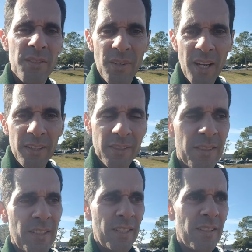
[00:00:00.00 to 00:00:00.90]
had to
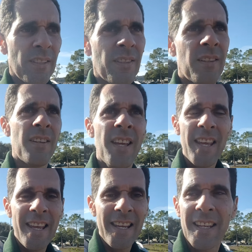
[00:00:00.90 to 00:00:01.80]
see
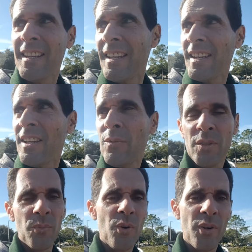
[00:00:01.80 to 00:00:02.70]
it was
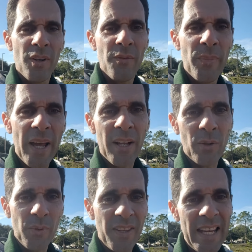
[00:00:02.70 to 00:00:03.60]
more a battle
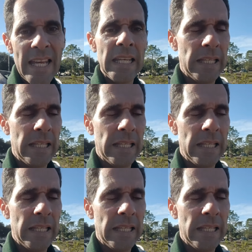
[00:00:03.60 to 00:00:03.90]
within